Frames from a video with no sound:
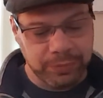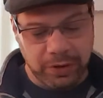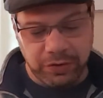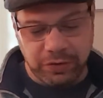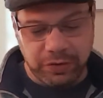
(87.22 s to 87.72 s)

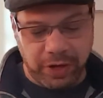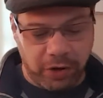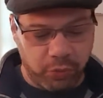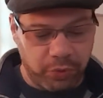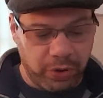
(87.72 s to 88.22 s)
this is not a
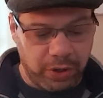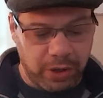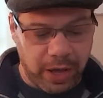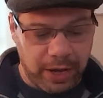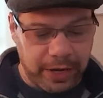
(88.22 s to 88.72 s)
real
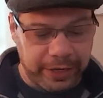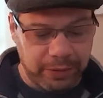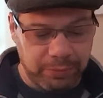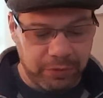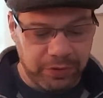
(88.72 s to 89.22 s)
clock. I can
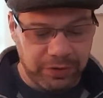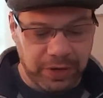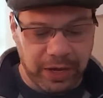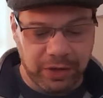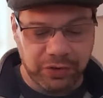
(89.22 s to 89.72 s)
move these
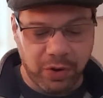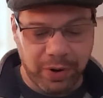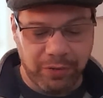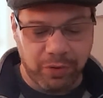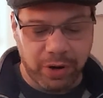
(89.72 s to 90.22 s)
hands
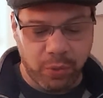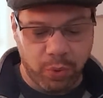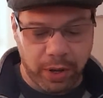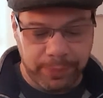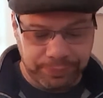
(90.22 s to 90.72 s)
however I
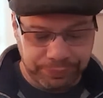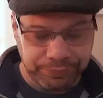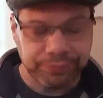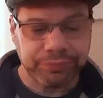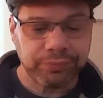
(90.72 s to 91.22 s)
want.
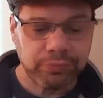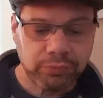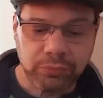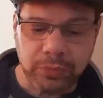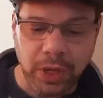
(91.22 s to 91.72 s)

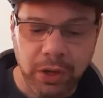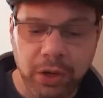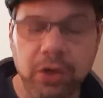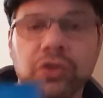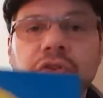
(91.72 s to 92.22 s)

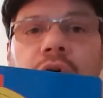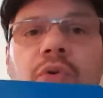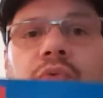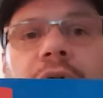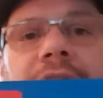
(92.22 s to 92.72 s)
So
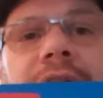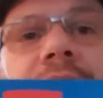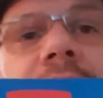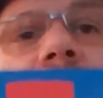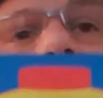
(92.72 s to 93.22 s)
right
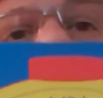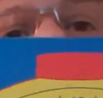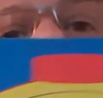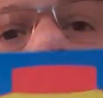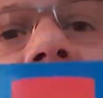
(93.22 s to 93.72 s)
here,
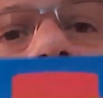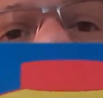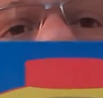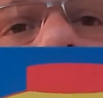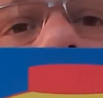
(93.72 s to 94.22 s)
you
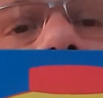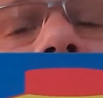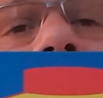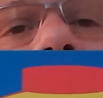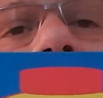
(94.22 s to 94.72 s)
see
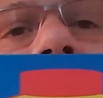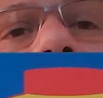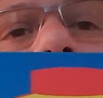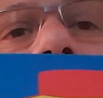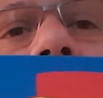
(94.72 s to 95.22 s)

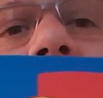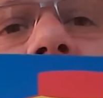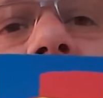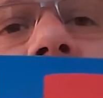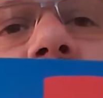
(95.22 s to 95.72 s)
the
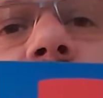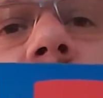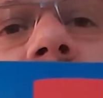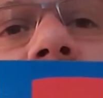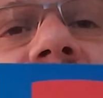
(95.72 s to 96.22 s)
blue
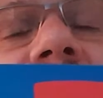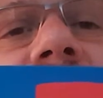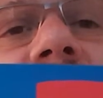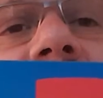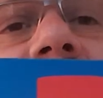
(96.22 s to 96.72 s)
minute
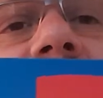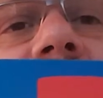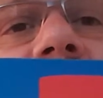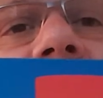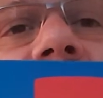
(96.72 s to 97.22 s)
hand
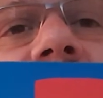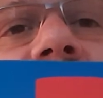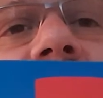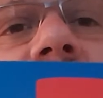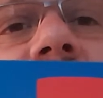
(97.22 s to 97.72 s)
is
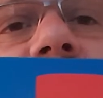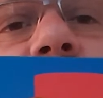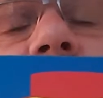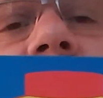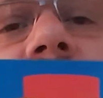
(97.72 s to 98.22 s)
on the
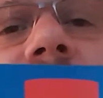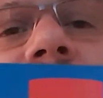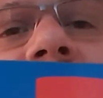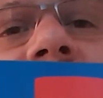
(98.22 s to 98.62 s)
12,